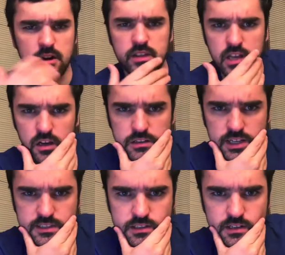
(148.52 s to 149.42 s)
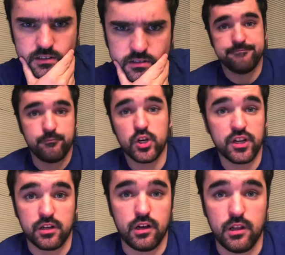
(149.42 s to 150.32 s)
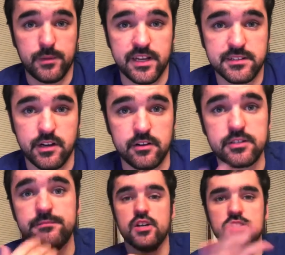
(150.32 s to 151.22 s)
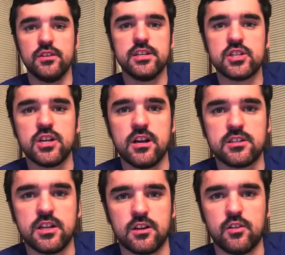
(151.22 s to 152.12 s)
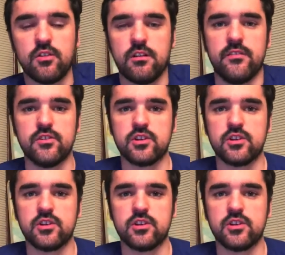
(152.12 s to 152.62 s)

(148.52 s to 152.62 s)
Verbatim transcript: Are they called NASCARs? We're gonna call them NASCARs. So these cars start going around the